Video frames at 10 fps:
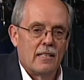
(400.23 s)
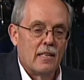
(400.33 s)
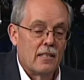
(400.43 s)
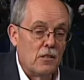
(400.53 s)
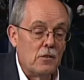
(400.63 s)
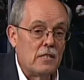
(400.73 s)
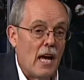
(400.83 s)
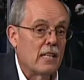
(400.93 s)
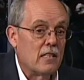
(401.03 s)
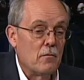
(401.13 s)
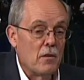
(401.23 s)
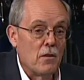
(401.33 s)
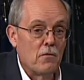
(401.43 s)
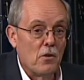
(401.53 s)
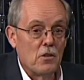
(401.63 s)
The New Testament
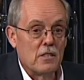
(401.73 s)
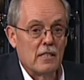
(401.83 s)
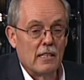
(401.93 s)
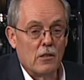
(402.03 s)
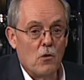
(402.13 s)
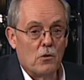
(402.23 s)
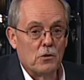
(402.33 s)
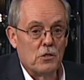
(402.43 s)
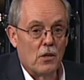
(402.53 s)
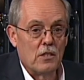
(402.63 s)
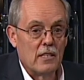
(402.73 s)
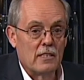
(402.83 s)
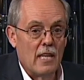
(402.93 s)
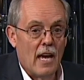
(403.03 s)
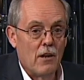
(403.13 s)
refers to the local church
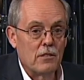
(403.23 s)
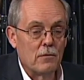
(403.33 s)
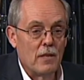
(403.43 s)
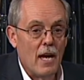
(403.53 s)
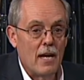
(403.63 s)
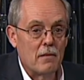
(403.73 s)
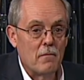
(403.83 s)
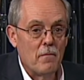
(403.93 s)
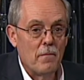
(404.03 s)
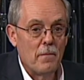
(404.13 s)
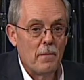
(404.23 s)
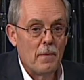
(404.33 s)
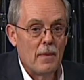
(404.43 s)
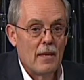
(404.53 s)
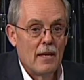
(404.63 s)
as the house of God.
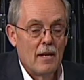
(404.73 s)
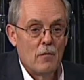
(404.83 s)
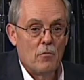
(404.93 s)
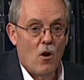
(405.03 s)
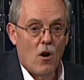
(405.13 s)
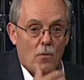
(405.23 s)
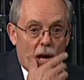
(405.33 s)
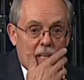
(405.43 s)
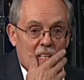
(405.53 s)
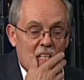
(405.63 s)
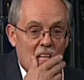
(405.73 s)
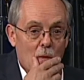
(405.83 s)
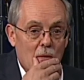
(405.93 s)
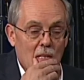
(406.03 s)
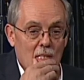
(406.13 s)
Paul, writing to
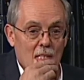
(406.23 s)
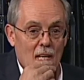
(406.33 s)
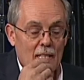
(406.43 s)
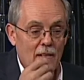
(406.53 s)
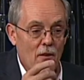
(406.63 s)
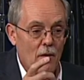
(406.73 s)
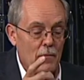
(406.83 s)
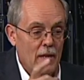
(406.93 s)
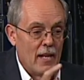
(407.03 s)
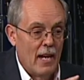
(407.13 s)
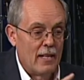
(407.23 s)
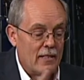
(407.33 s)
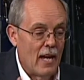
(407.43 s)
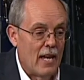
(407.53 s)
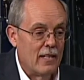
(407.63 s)
Timothy, said, You know, and
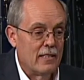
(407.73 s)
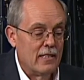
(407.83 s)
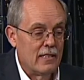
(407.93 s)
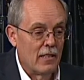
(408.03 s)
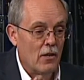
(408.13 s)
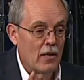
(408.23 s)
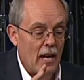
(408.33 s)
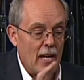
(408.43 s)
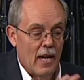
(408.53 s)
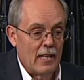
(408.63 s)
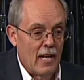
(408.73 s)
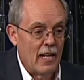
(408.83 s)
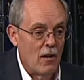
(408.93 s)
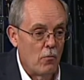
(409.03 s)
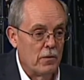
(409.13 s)
Titus, he said, Look, I, I got to
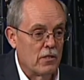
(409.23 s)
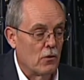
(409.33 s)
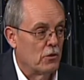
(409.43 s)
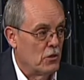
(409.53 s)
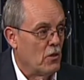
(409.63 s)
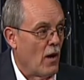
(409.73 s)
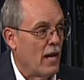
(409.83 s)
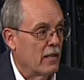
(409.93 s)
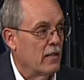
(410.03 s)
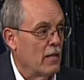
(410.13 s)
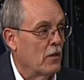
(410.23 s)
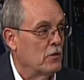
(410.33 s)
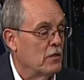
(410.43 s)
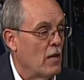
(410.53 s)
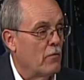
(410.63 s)
help you so that you know how to conduct
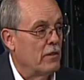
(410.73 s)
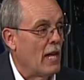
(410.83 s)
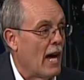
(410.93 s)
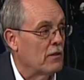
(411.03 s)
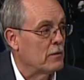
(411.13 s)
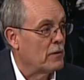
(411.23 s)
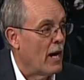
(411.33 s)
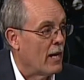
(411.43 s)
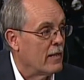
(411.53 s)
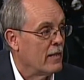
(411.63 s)
yourself in the house of God.